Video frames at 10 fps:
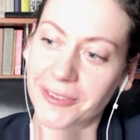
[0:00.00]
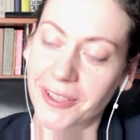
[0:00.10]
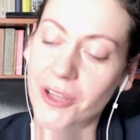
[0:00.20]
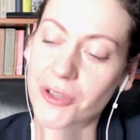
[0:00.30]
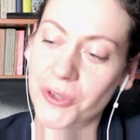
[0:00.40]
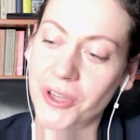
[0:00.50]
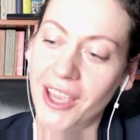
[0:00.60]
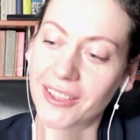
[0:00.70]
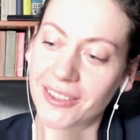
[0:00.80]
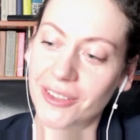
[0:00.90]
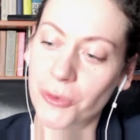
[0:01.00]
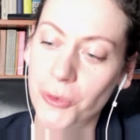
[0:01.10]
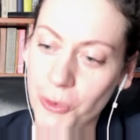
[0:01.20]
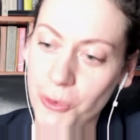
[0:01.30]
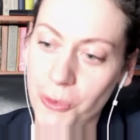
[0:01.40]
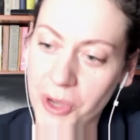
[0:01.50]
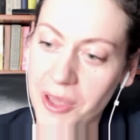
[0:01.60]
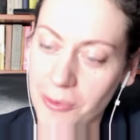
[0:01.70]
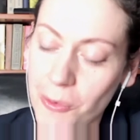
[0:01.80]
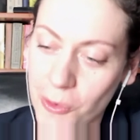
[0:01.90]
educated
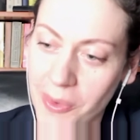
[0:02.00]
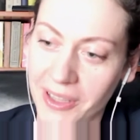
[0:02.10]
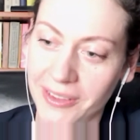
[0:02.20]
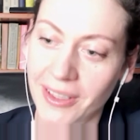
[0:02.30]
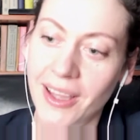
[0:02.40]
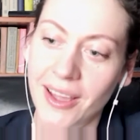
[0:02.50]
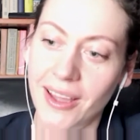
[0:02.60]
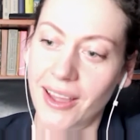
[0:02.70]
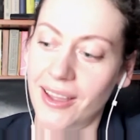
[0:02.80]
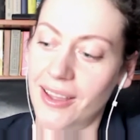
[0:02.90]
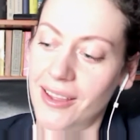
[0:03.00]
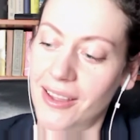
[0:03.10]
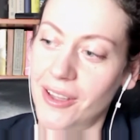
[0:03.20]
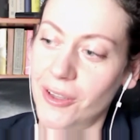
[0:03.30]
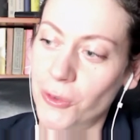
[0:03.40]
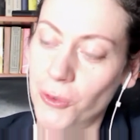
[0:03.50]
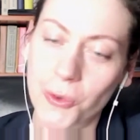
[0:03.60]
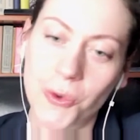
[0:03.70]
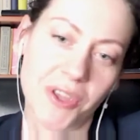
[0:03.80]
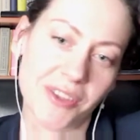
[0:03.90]
woman
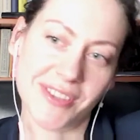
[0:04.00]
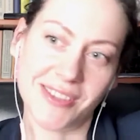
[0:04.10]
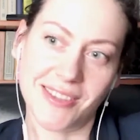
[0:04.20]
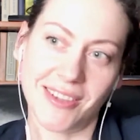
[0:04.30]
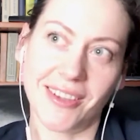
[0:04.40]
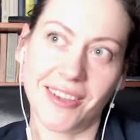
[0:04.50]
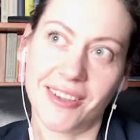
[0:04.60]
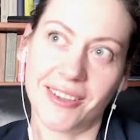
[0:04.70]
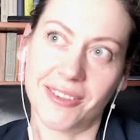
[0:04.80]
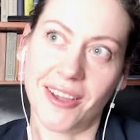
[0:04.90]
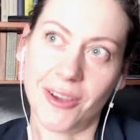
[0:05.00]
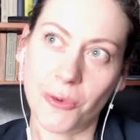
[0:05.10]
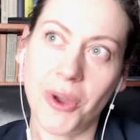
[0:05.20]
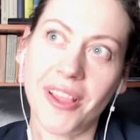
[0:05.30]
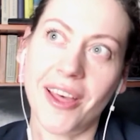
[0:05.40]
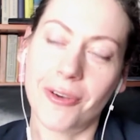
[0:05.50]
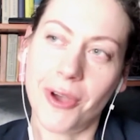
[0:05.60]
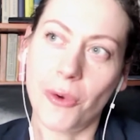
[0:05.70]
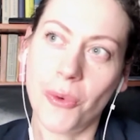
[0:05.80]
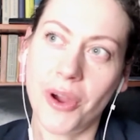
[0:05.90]
who is well
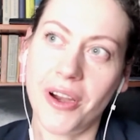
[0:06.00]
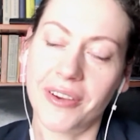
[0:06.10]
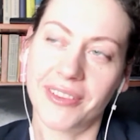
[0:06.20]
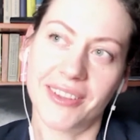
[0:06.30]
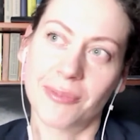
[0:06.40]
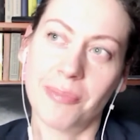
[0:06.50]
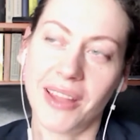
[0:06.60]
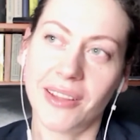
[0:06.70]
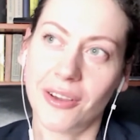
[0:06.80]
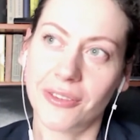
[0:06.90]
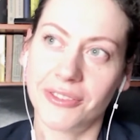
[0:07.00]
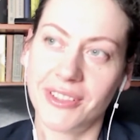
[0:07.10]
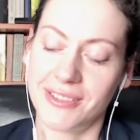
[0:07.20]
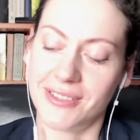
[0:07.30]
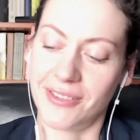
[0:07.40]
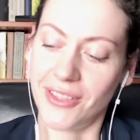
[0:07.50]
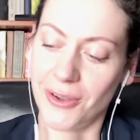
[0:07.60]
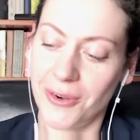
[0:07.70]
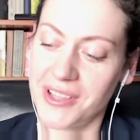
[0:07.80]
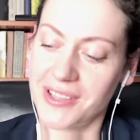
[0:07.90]
aware that many of these
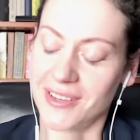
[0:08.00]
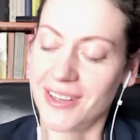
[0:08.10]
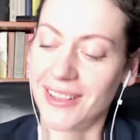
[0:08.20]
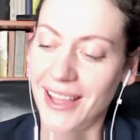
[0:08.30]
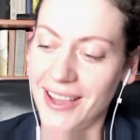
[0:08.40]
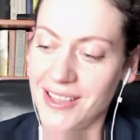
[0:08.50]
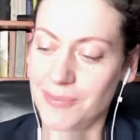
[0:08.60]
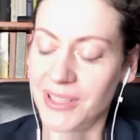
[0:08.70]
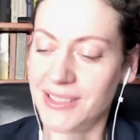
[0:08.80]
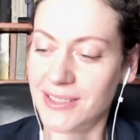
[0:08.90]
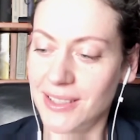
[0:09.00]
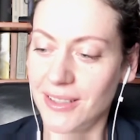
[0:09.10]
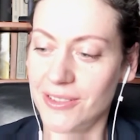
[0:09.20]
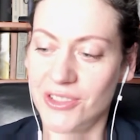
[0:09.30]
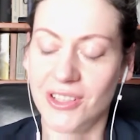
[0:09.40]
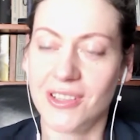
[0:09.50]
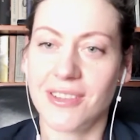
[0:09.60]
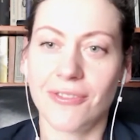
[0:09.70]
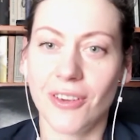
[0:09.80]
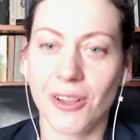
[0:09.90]
theories are lies, but still she's
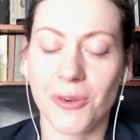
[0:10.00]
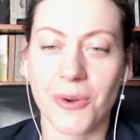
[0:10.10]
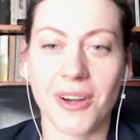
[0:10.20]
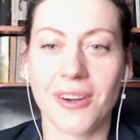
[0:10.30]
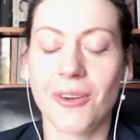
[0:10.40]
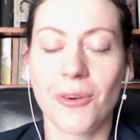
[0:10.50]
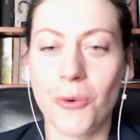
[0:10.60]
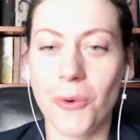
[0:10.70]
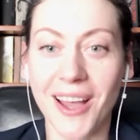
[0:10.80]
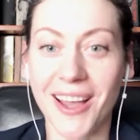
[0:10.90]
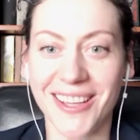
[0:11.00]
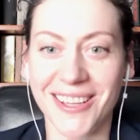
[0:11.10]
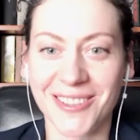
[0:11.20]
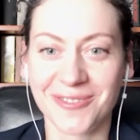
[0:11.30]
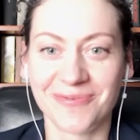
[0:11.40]
a follower. Why?